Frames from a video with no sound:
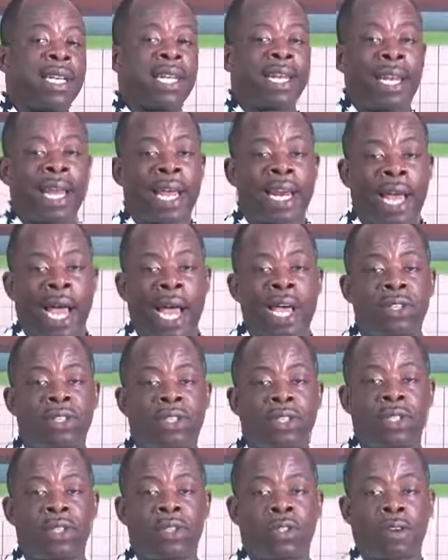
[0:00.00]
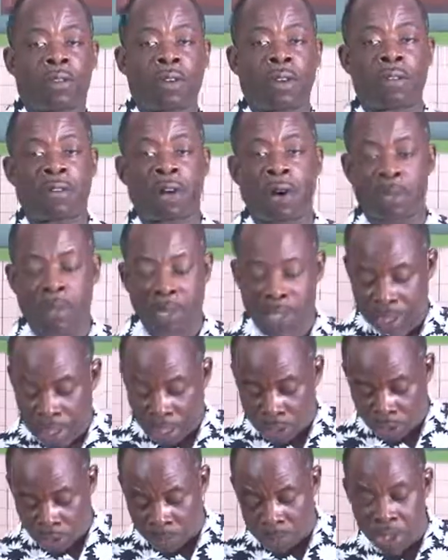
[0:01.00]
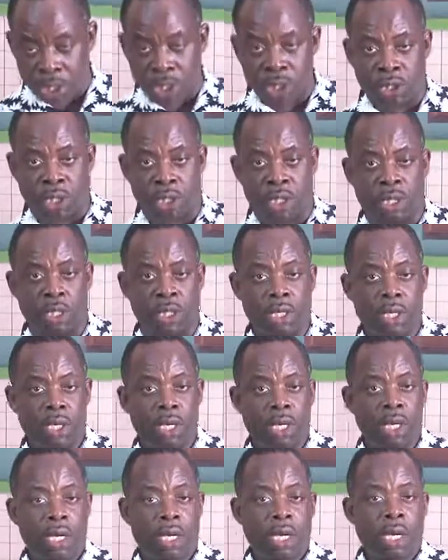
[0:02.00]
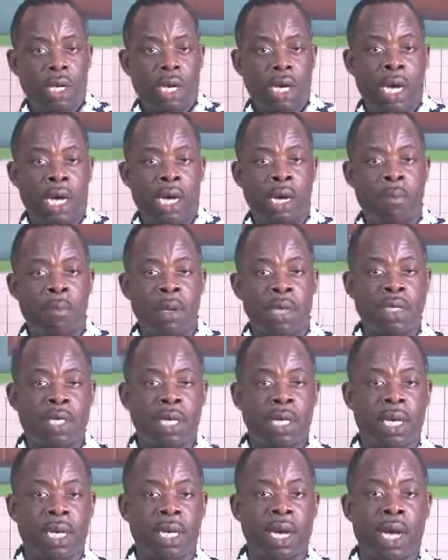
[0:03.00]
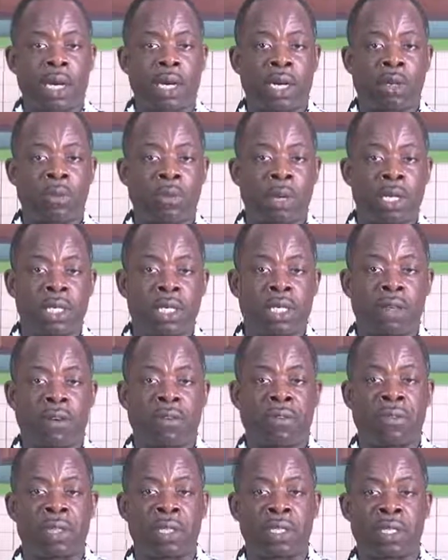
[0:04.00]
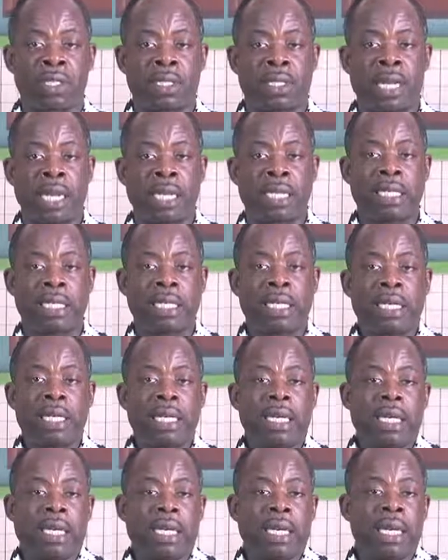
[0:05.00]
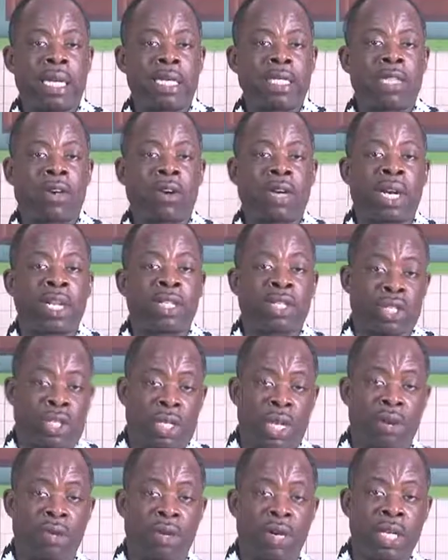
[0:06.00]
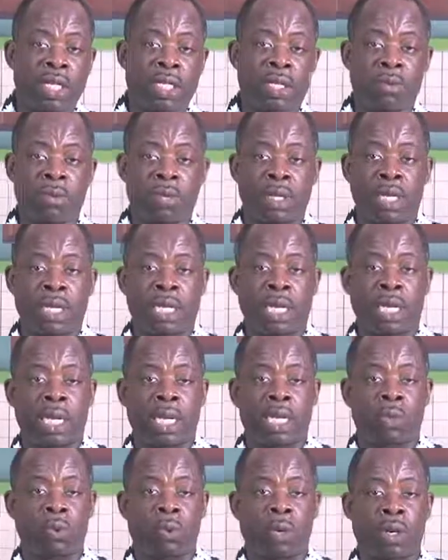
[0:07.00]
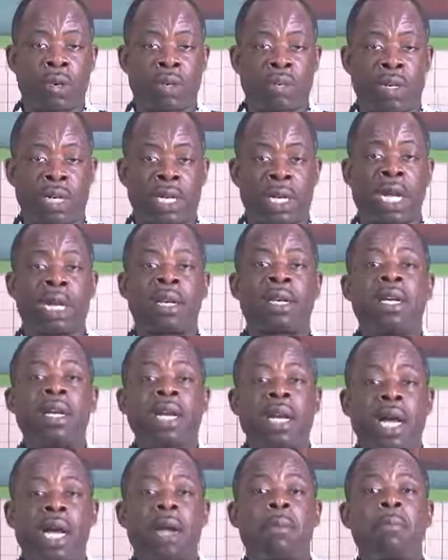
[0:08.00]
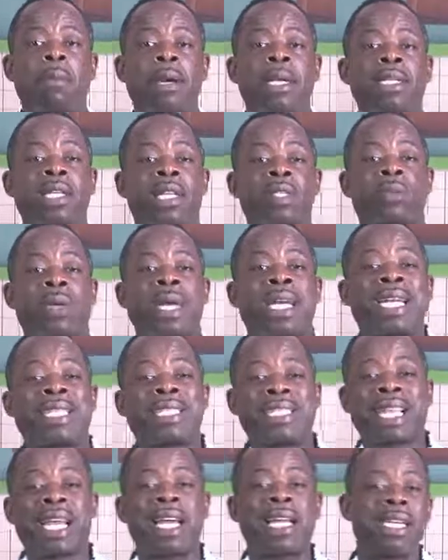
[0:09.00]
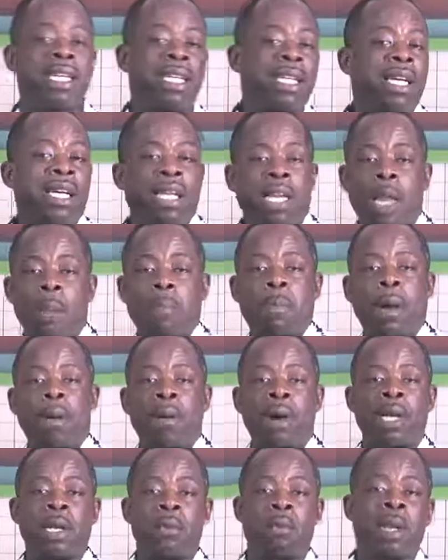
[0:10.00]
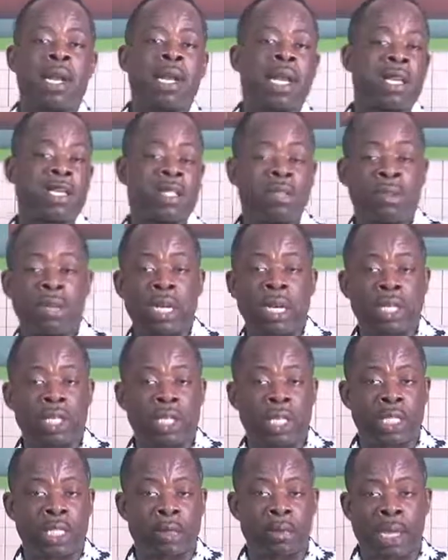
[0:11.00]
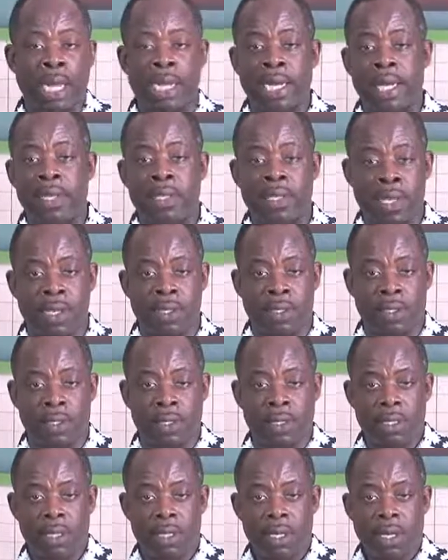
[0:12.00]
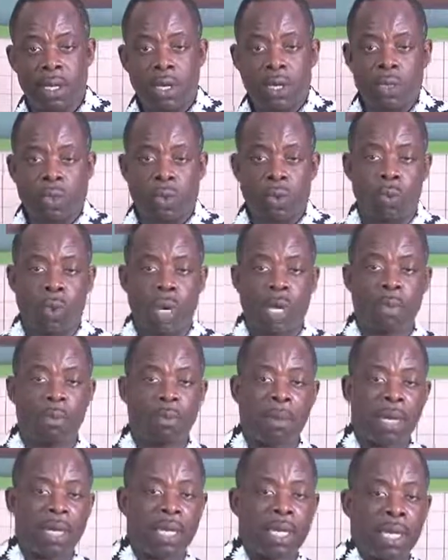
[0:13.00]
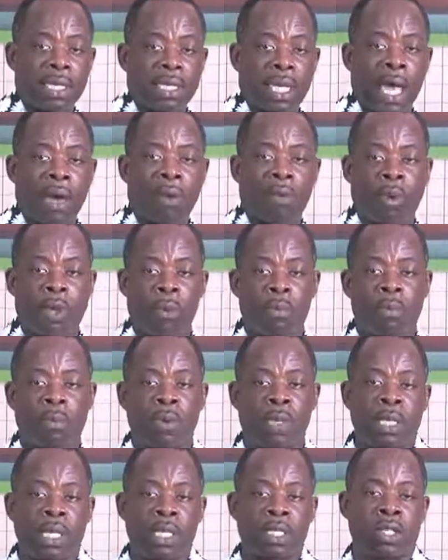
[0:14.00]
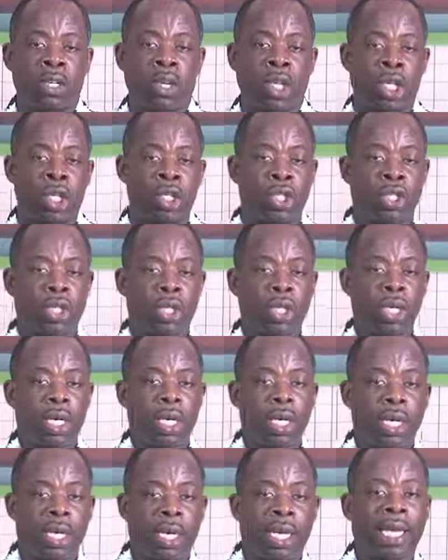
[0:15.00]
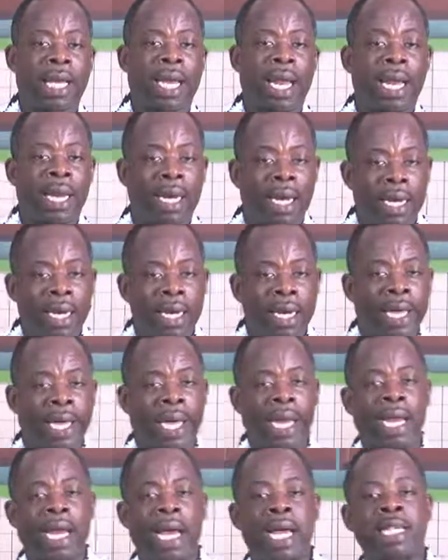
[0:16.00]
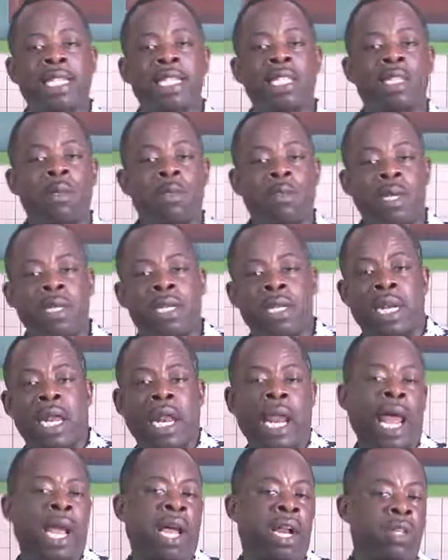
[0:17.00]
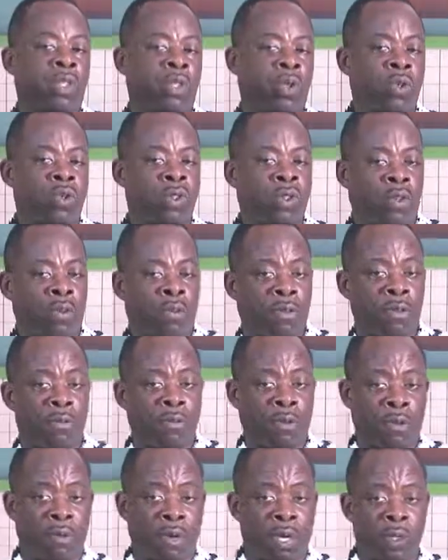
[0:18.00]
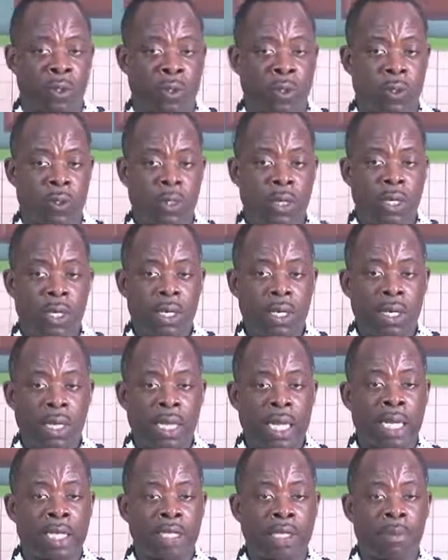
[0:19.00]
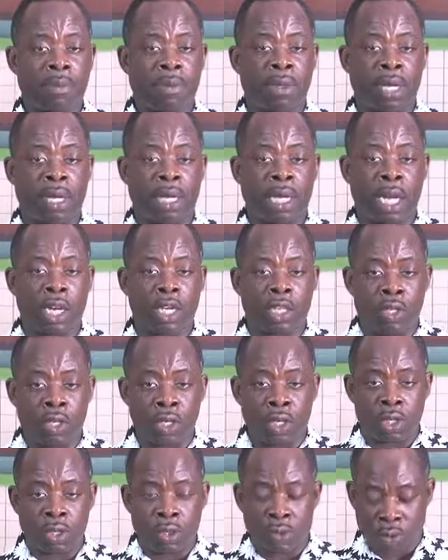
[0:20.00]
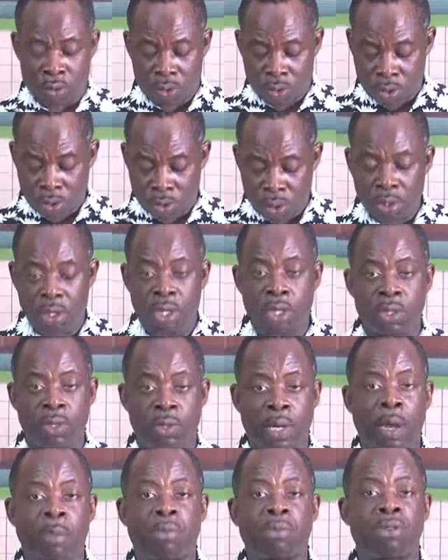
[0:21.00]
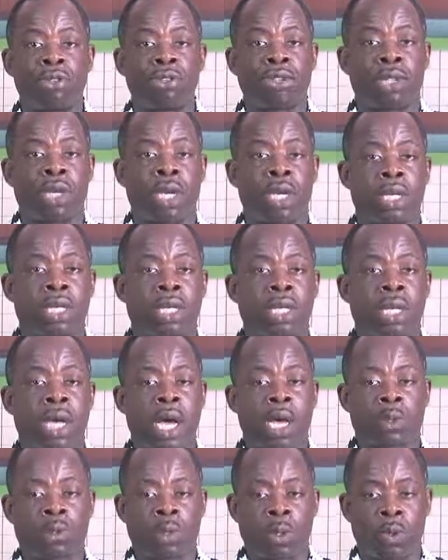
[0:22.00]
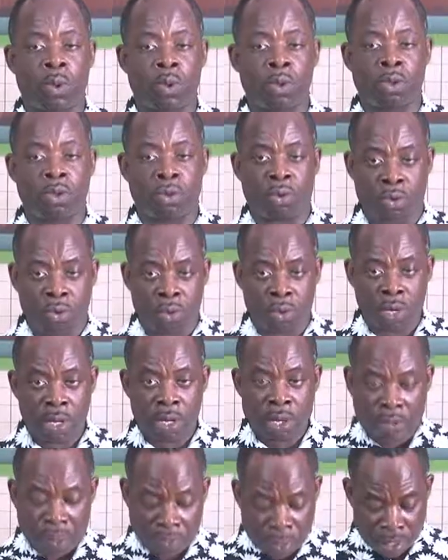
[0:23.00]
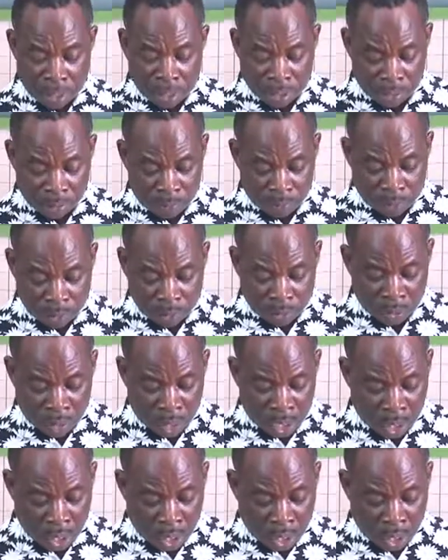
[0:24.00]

the high seas of environmental domination. And the basic argument of this is that the interorganizational relation within the network can help managers to understand the power dependency relationship that exists. So when managers are equipped with this knowledge, they can anticipate the likely sources of influence. And that is something that you need to appreciate as we go through this particular